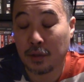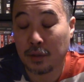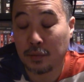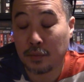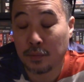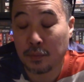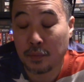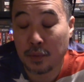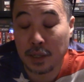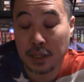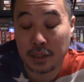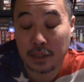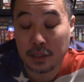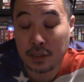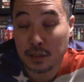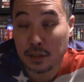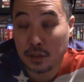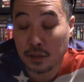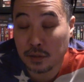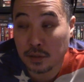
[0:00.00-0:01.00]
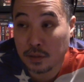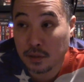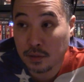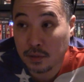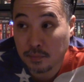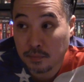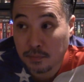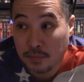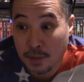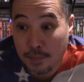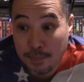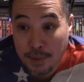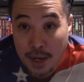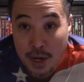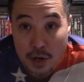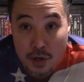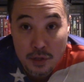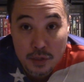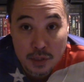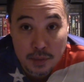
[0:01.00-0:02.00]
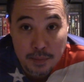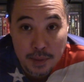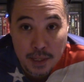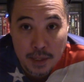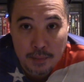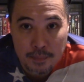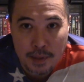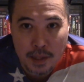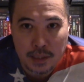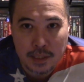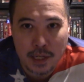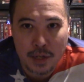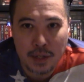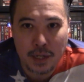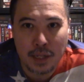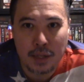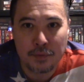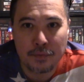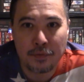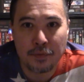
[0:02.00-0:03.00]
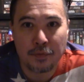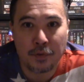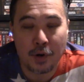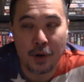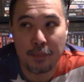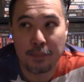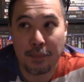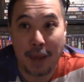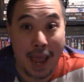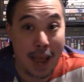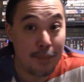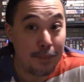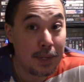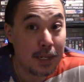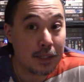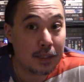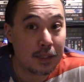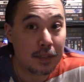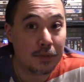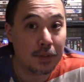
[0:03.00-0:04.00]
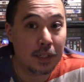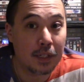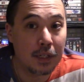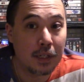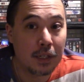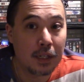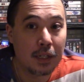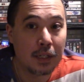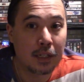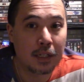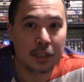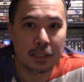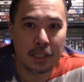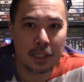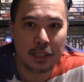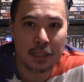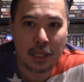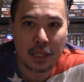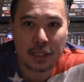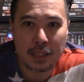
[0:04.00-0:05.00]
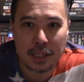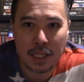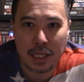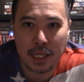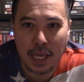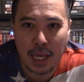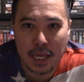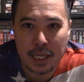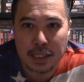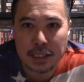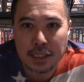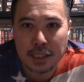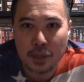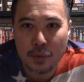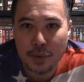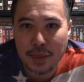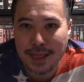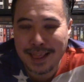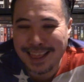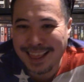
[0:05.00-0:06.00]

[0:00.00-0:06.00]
what could appear to be a meltdown from happiness even, because they can't deal with